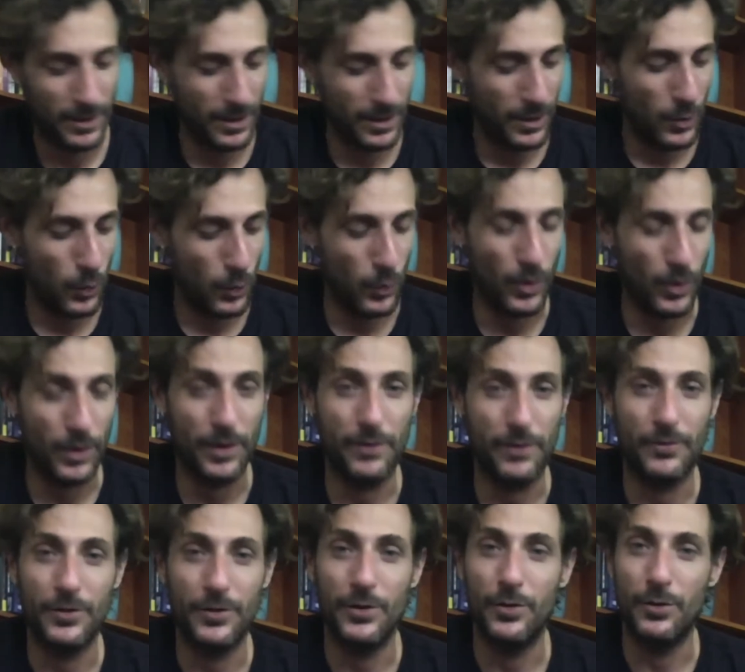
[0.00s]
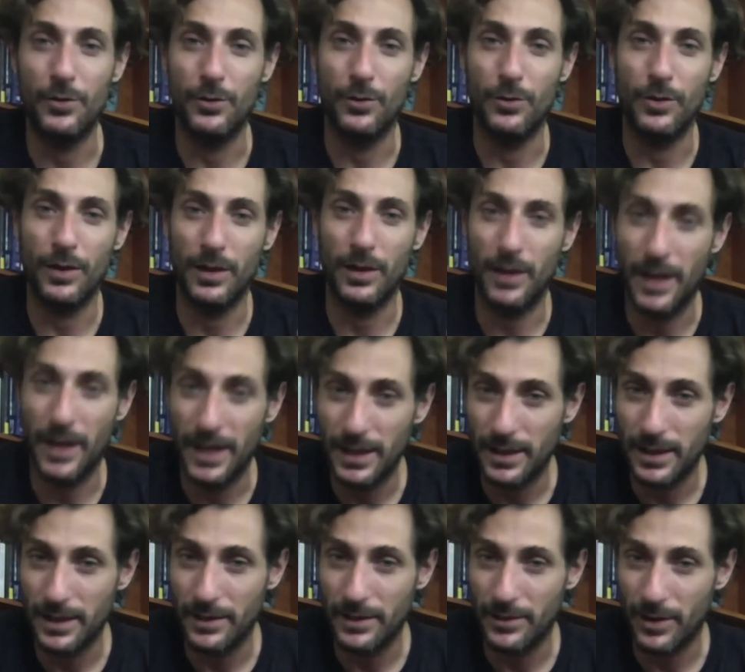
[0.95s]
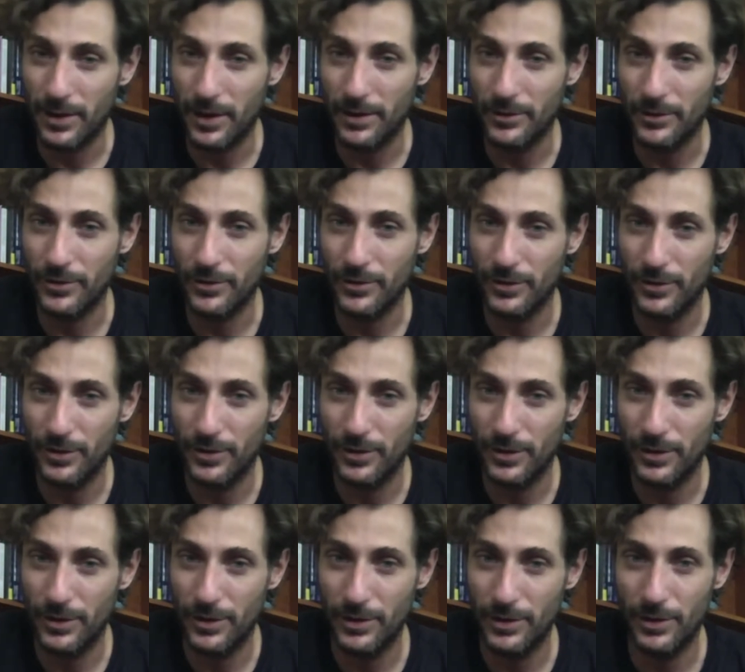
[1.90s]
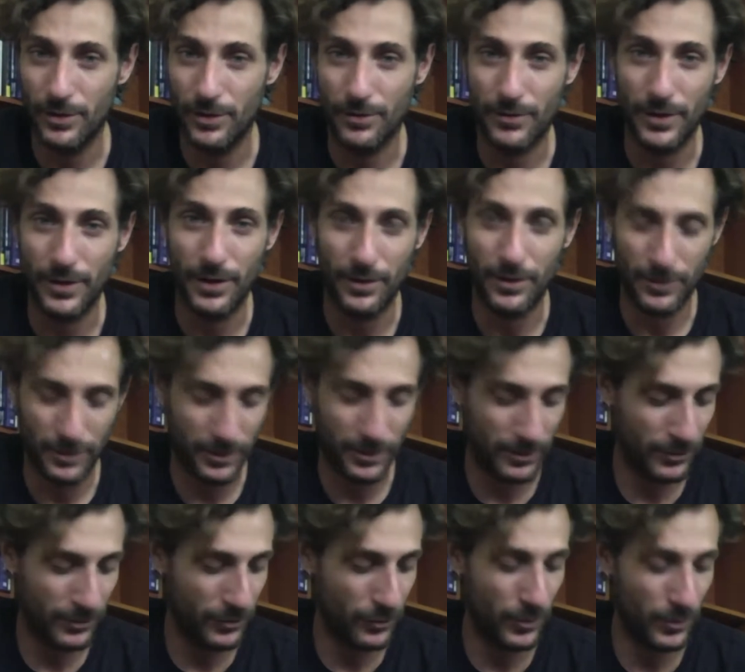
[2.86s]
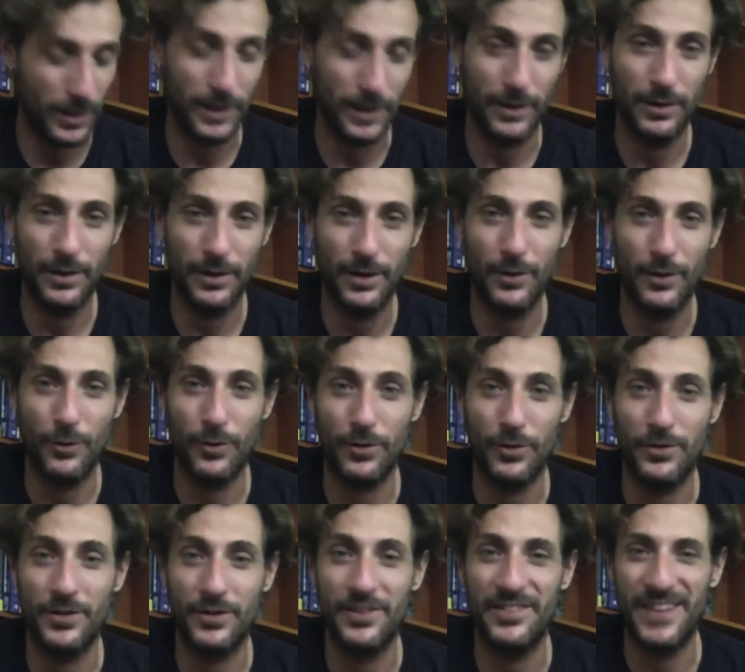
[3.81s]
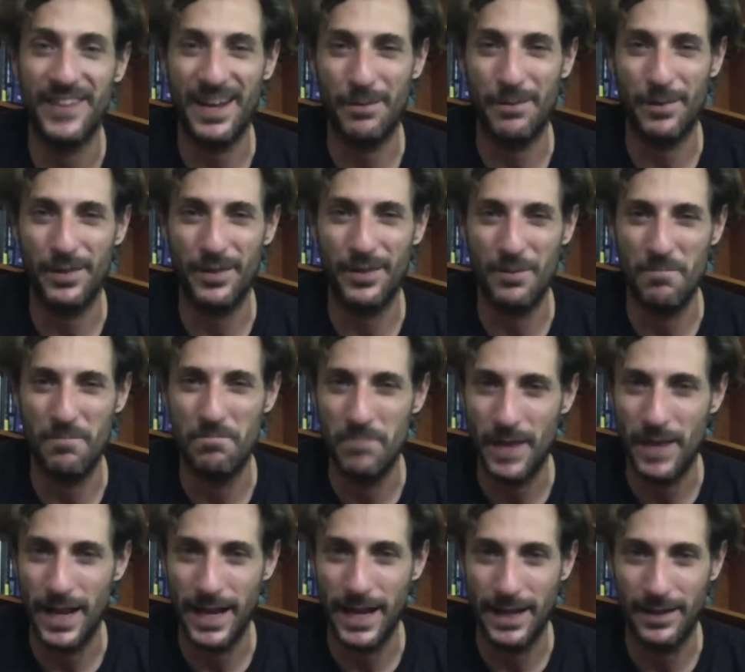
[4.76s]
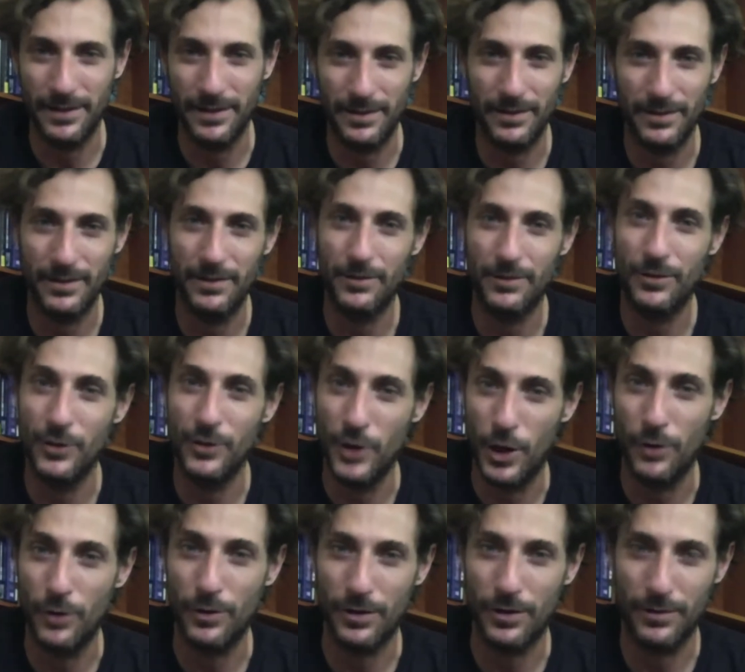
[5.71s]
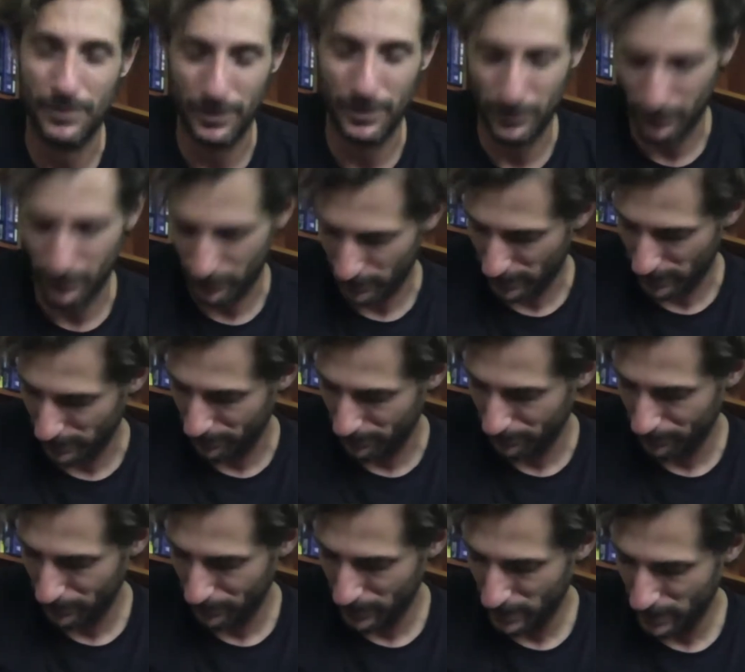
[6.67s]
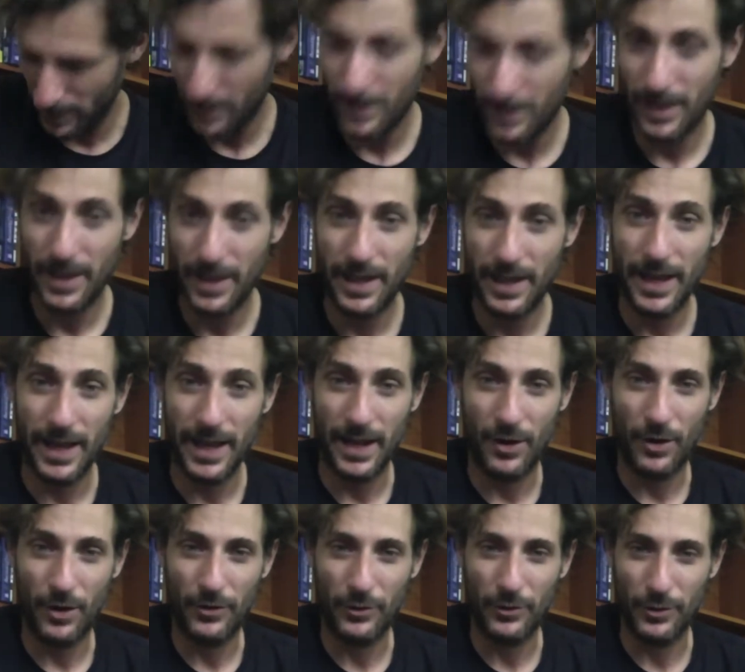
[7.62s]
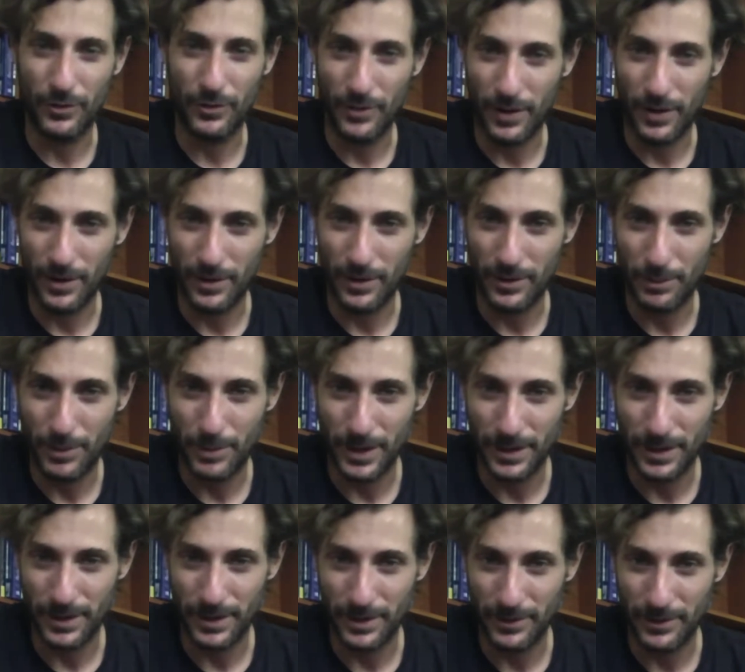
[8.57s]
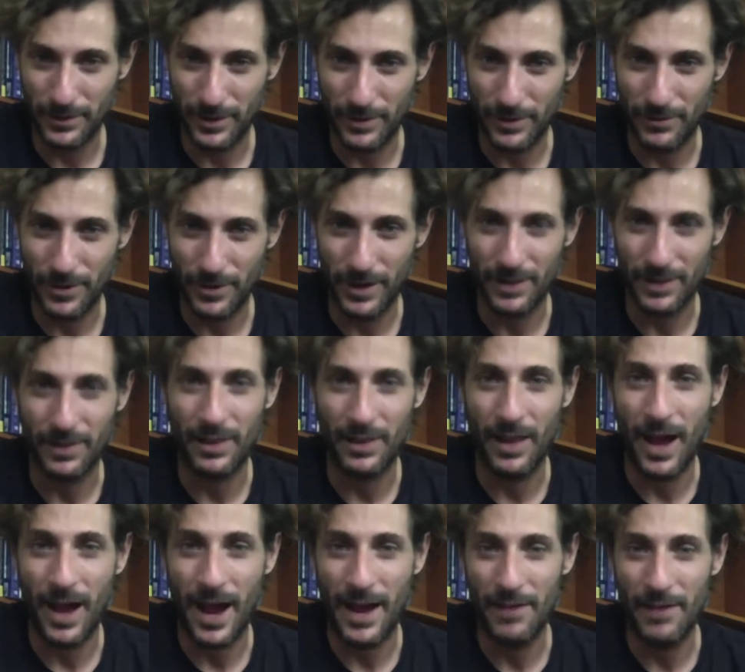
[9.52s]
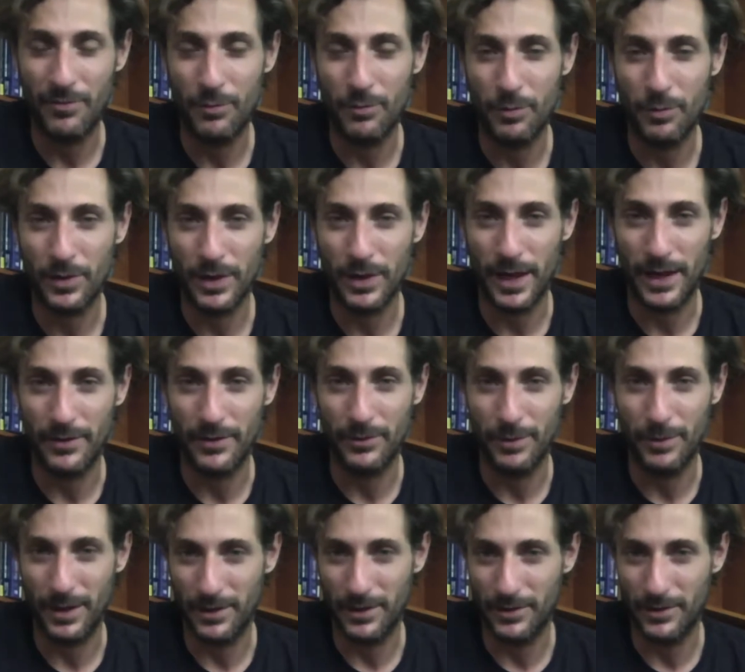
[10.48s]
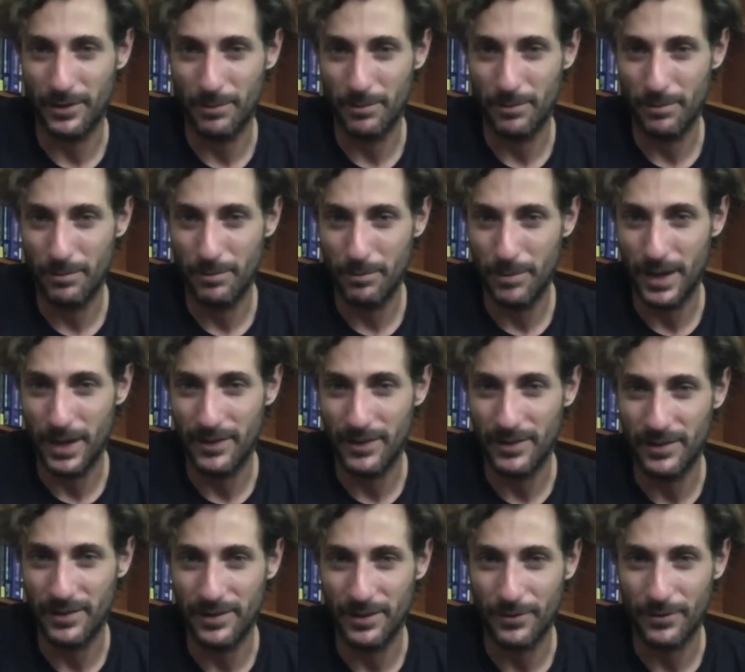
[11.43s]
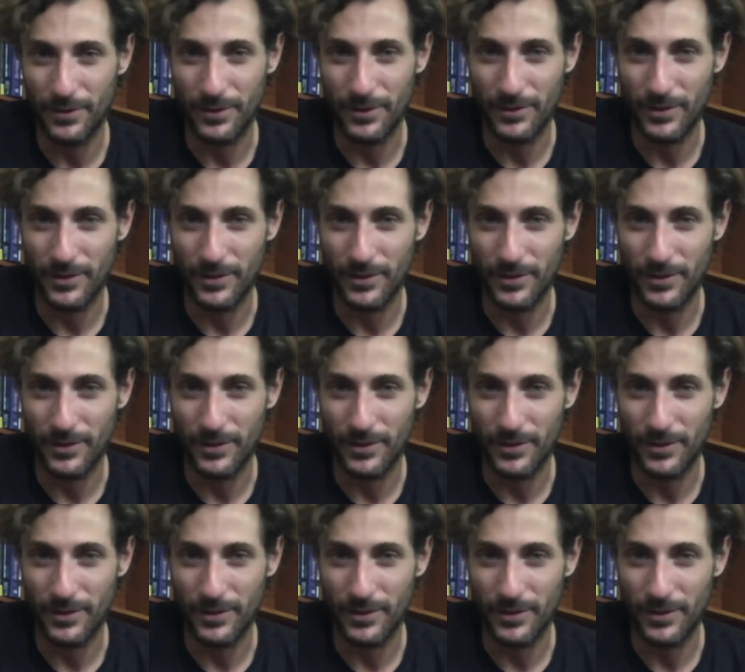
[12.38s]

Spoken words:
where if you lightly touch your finger to the string in order to dampen the main note of the string, and also it's very good to pick this in a very live place because it makes a difference